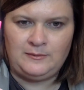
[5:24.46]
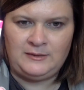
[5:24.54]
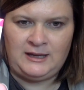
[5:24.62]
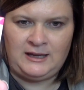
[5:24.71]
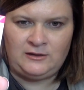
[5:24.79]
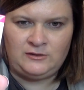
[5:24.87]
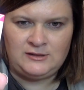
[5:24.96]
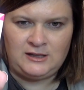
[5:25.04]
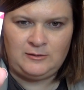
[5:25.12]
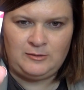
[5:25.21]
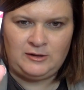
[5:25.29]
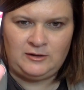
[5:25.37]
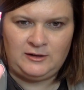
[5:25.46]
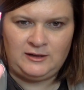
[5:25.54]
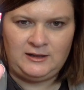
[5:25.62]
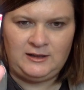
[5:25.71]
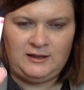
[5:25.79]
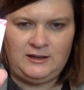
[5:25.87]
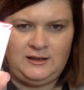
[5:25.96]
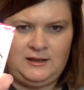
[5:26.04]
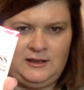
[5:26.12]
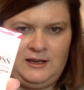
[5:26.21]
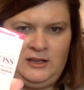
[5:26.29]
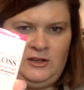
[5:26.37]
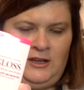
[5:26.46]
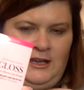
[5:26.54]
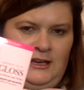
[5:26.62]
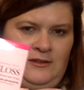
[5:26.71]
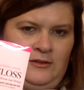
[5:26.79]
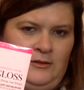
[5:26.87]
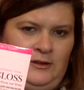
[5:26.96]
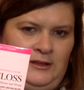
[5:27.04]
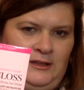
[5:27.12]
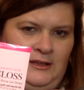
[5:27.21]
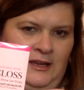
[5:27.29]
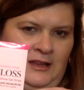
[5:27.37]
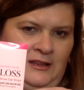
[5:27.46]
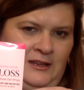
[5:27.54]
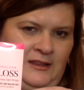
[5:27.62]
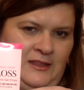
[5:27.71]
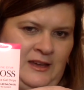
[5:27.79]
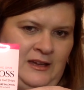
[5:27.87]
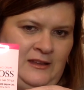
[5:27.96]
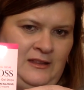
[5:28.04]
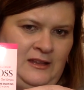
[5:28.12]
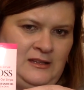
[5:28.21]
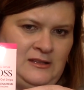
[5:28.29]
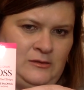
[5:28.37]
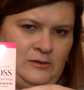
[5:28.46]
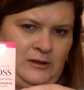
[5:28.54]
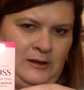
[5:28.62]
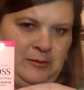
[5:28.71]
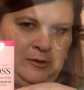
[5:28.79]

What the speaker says: nails that you put on. And you can't even really... Yeah, look at that. That is really